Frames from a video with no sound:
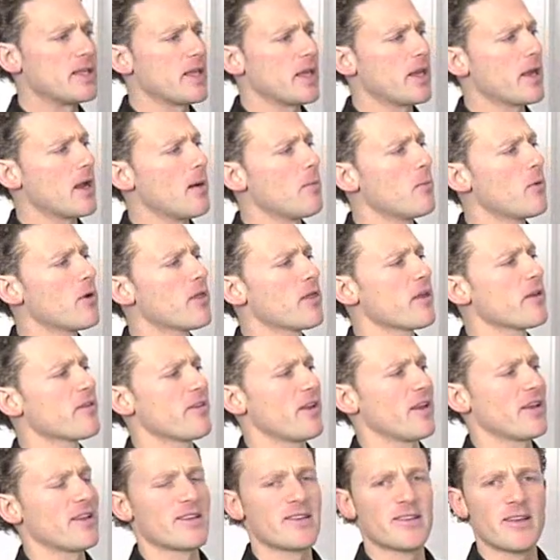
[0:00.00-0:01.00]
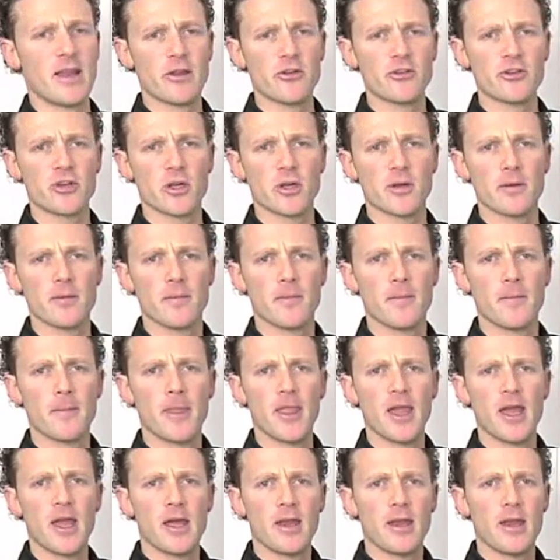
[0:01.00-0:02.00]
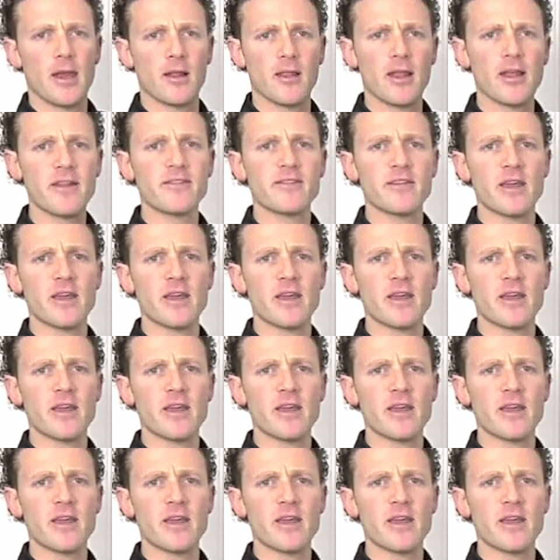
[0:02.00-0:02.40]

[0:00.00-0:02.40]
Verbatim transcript: they come with this extension. Now let's